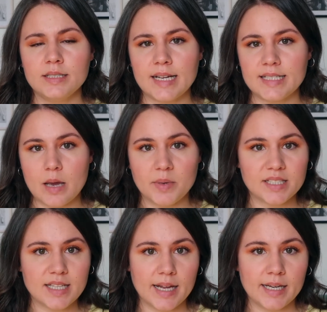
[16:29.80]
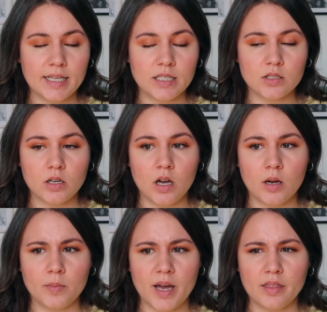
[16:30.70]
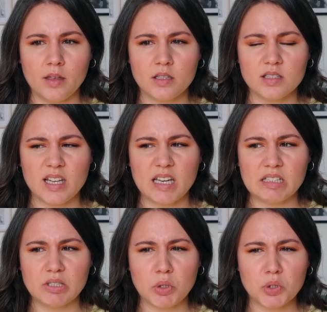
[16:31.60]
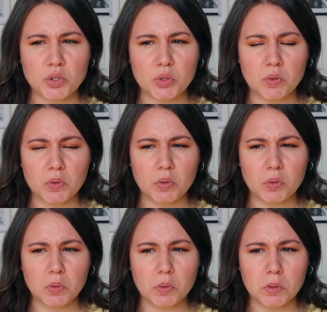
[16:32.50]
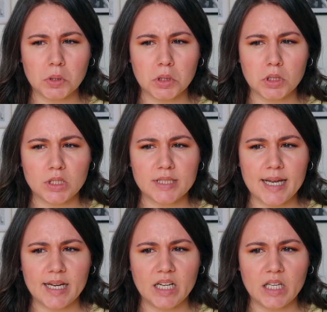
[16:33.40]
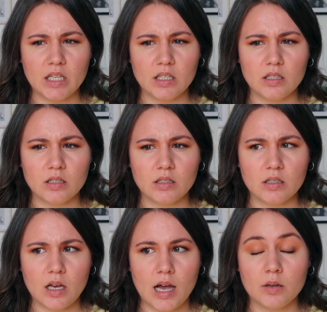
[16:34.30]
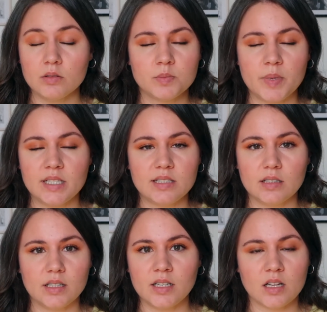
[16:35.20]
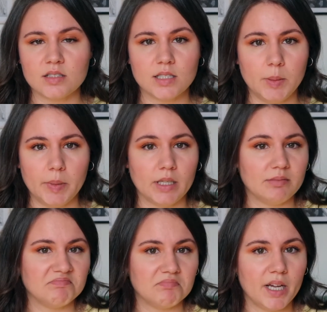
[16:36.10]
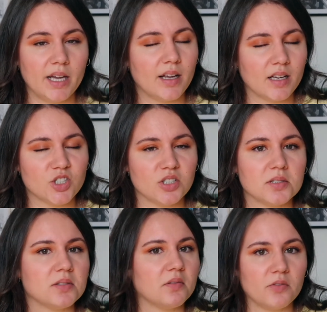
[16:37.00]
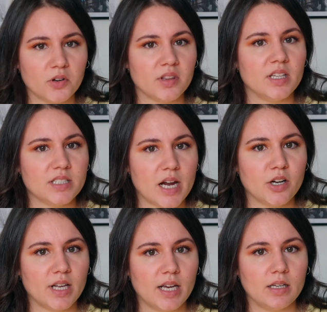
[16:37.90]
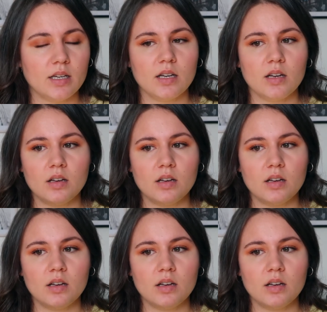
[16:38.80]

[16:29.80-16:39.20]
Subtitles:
nighttime anxiety. I think it's like nocturnal anxiety. I was basically not sleeping and anxious for the entire day,